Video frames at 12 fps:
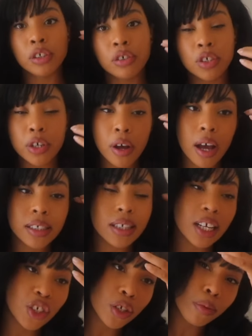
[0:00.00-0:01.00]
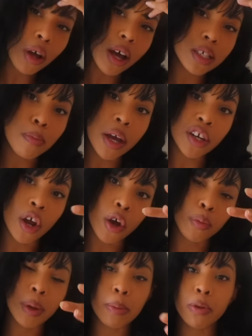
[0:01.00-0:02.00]
You guys, as you guys might
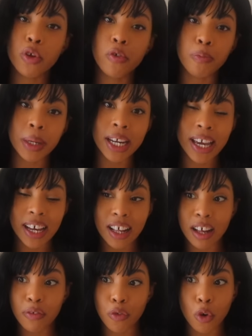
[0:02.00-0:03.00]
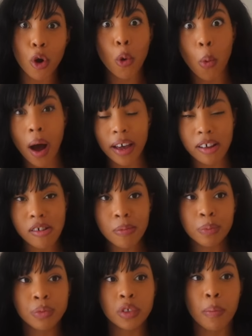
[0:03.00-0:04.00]
know, people who have been here for a while,
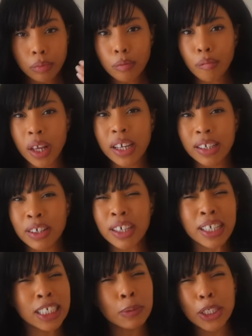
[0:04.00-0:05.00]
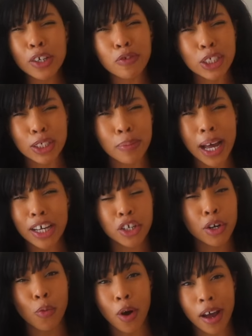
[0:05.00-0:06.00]
especially for summer, I
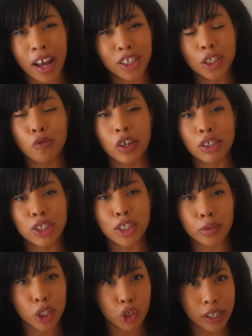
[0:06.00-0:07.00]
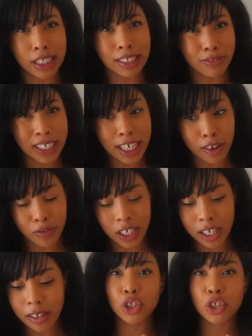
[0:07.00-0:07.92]
don't know why, I just feel to do a trends video for you.